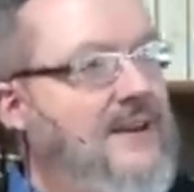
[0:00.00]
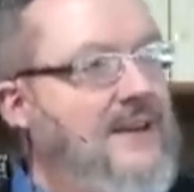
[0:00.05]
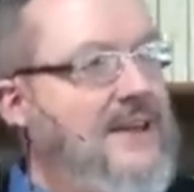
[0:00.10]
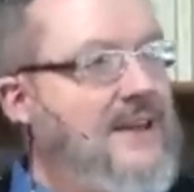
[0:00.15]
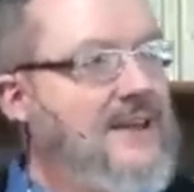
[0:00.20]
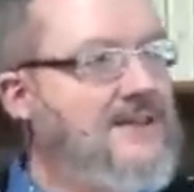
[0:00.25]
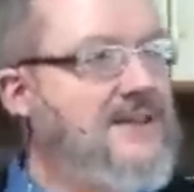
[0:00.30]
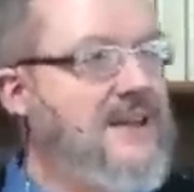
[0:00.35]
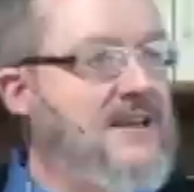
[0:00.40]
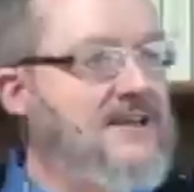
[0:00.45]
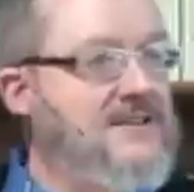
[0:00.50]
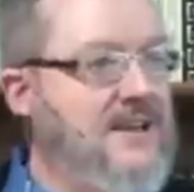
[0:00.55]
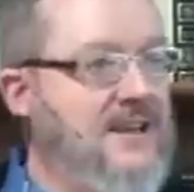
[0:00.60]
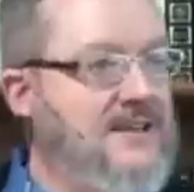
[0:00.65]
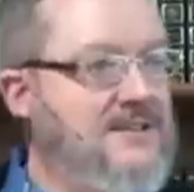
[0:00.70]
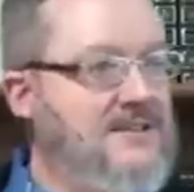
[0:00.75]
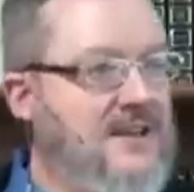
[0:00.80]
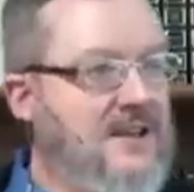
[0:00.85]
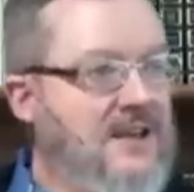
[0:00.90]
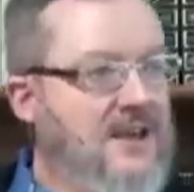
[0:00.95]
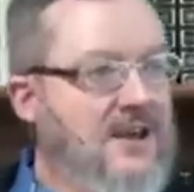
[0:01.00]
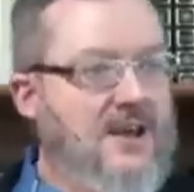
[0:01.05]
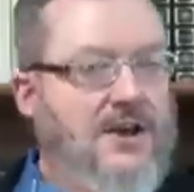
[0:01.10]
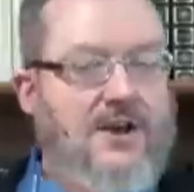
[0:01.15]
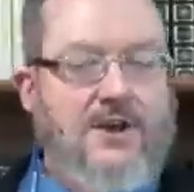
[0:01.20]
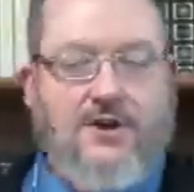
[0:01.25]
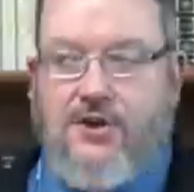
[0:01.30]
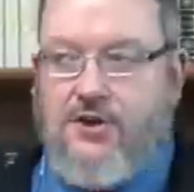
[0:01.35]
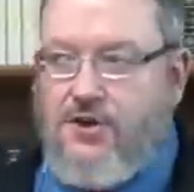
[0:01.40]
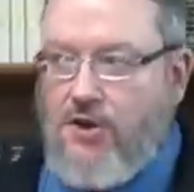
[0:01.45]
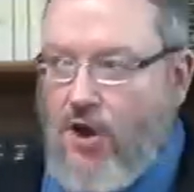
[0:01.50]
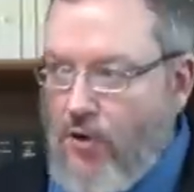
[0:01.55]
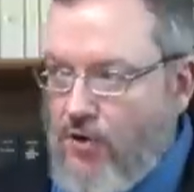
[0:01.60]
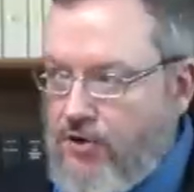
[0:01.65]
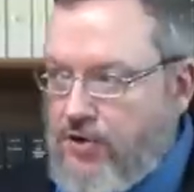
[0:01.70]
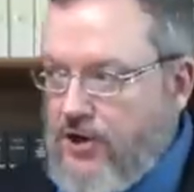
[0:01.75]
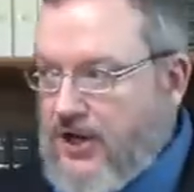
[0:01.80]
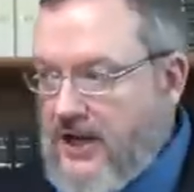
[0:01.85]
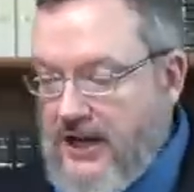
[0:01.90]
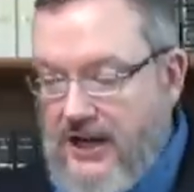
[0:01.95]
He says this, you know
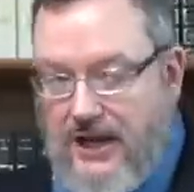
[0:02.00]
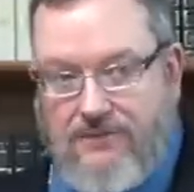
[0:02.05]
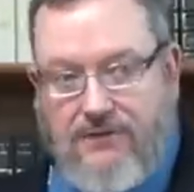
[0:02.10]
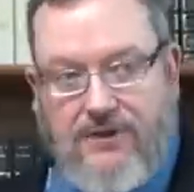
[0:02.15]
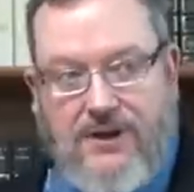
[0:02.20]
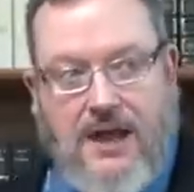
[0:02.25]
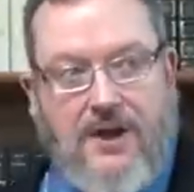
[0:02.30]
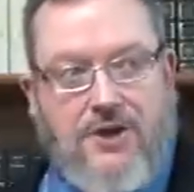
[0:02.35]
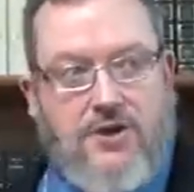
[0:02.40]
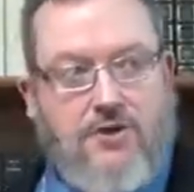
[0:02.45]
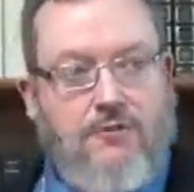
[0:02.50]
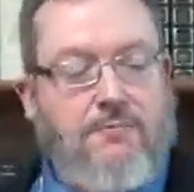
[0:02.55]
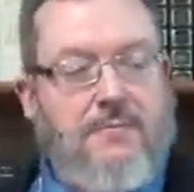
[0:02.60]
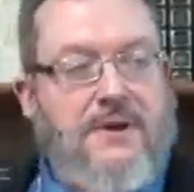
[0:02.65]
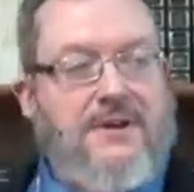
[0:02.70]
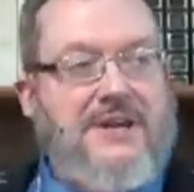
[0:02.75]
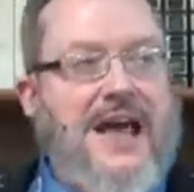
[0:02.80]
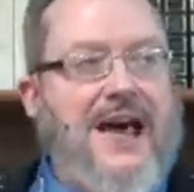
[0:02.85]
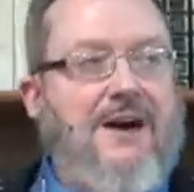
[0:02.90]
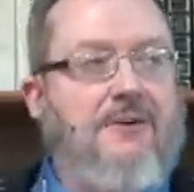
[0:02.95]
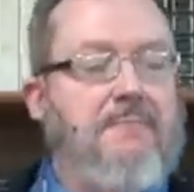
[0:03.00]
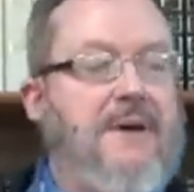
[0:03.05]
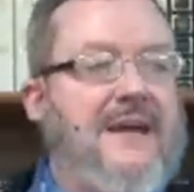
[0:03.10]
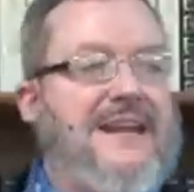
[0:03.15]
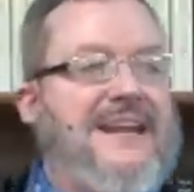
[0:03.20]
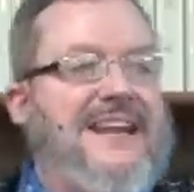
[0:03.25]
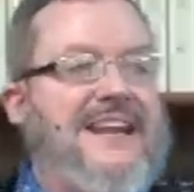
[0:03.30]
good and evil now. You've been, now been